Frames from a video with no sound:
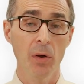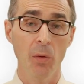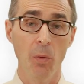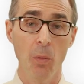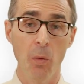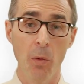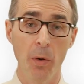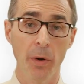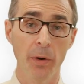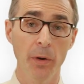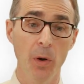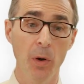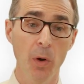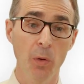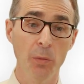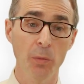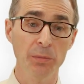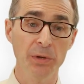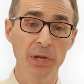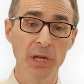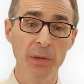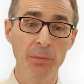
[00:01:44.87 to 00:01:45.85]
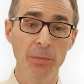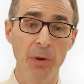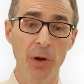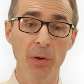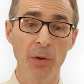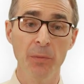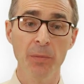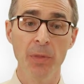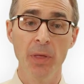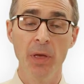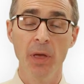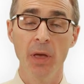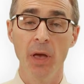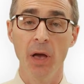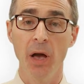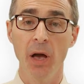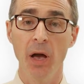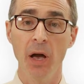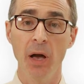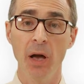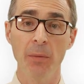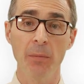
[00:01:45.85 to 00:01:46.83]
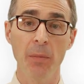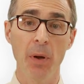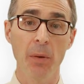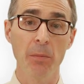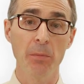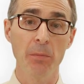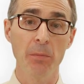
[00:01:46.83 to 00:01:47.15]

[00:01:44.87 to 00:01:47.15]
or Home Depot. The